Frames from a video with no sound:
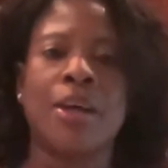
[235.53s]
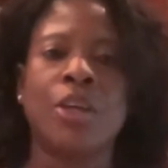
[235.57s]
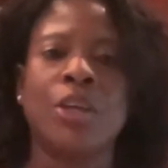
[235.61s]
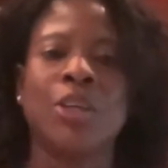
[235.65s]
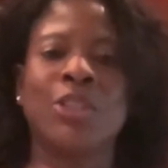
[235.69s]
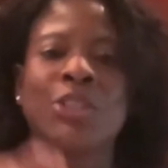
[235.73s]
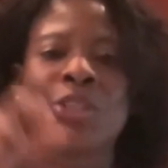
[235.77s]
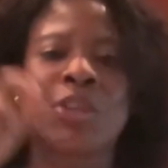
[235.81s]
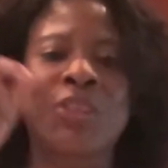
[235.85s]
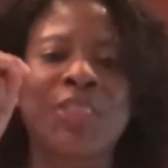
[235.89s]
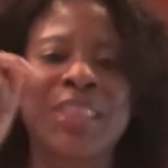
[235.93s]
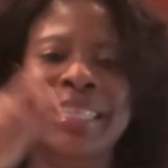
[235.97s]

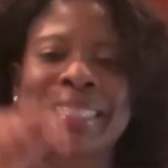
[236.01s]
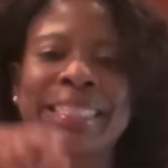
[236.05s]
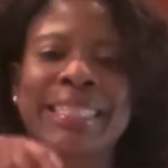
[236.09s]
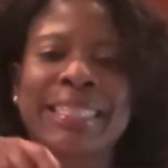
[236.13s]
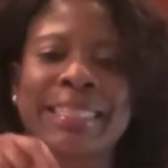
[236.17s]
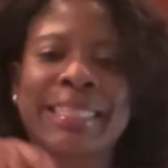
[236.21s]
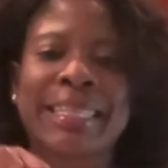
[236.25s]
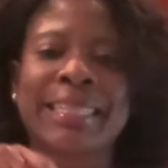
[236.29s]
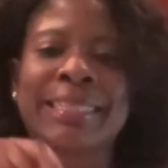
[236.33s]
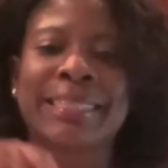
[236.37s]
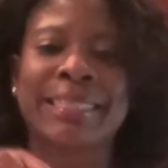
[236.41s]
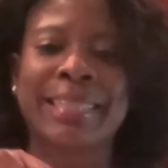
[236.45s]
So this
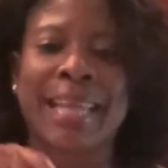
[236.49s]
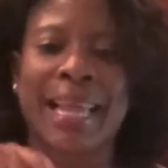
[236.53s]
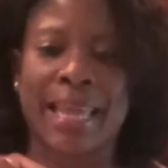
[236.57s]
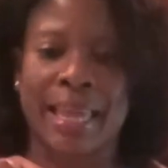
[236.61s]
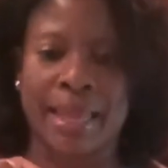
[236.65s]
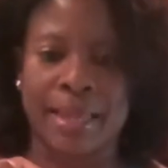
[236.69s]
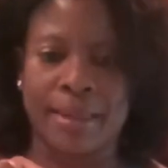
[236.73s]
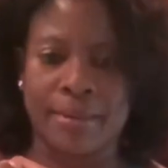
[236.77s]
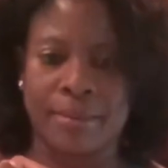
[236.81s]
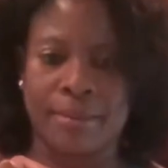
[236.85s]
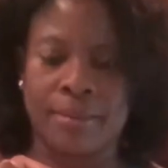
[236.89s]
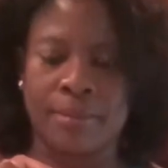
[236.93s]
is the
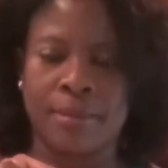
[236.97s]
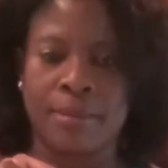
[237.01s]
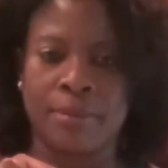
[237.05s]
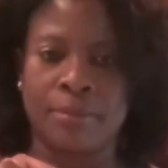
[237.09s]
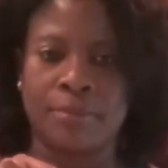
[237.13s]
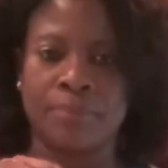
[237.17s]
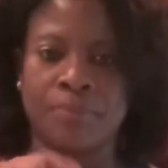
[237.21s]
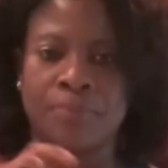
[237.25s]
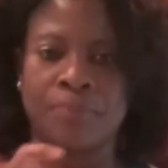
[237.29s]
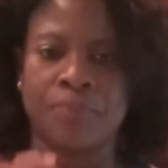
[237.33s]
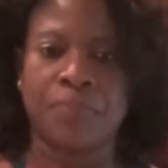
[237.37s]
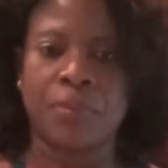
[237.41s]
second
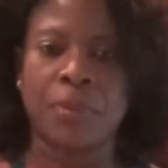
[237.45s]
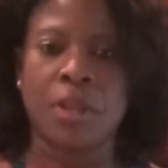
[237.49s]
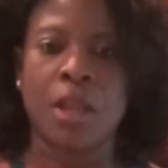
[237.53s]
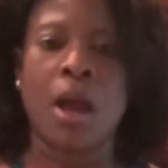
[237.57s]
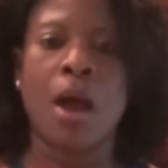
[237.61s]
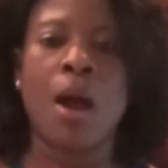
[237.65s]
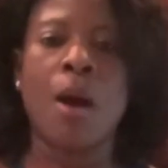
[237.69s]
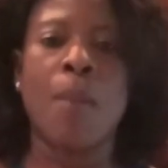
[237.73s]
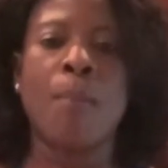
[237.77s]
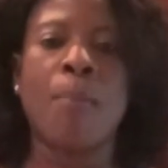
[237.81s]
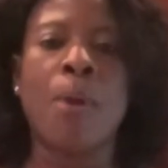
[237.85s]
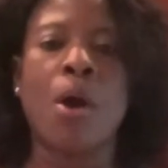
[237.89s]

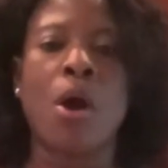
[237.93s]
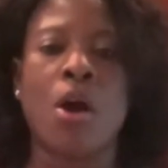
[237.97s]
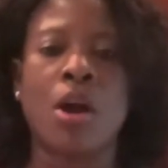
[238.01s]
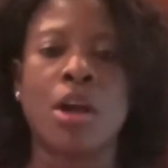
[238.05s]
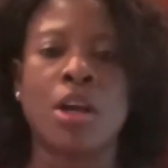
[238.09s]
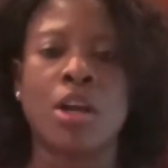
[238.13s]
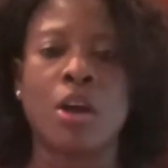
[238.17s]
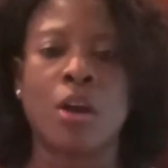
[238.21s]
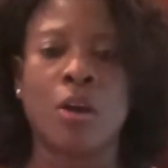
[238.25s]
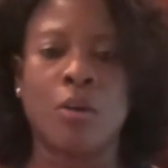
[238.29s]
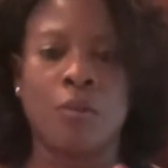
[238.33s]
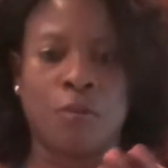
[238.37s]

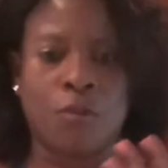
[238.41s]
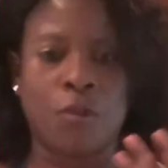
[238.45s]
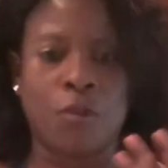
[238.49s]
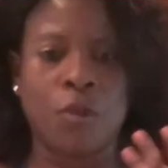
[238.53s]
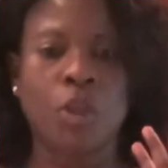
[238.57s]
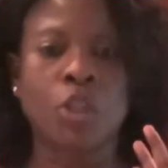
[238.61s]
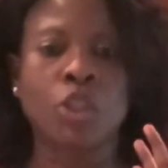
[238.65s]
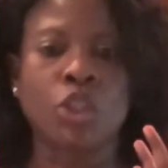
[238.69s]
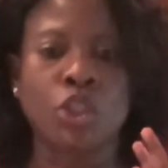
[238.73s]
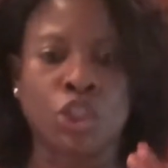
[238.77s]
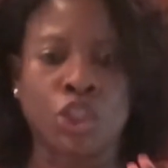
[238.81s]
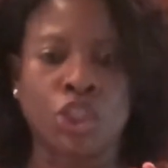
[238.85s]
part of
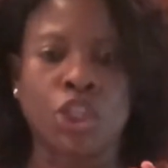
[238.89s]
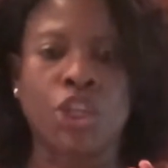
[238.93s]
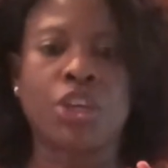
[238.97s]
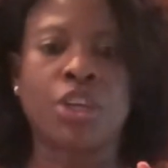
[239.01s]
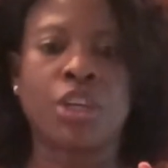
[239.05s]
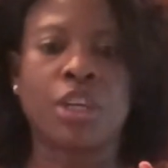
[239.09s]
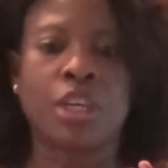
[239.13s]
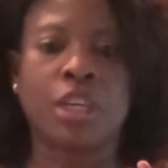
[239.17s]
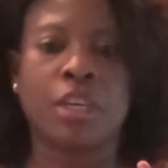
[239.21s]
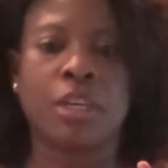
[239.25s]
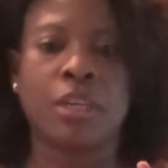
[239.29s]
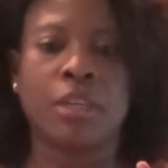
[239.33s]

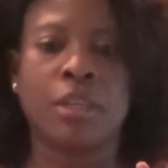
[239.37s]
jerk.